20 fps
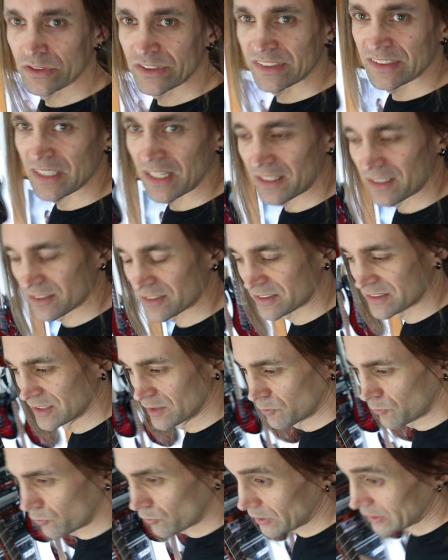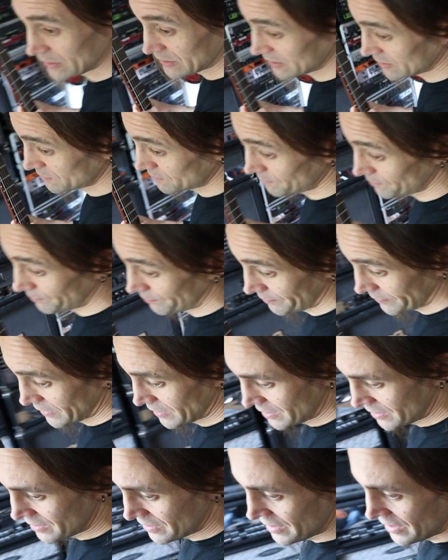stainless steel frets.
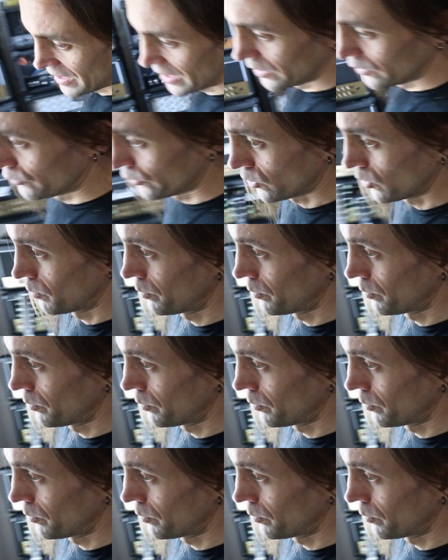And if you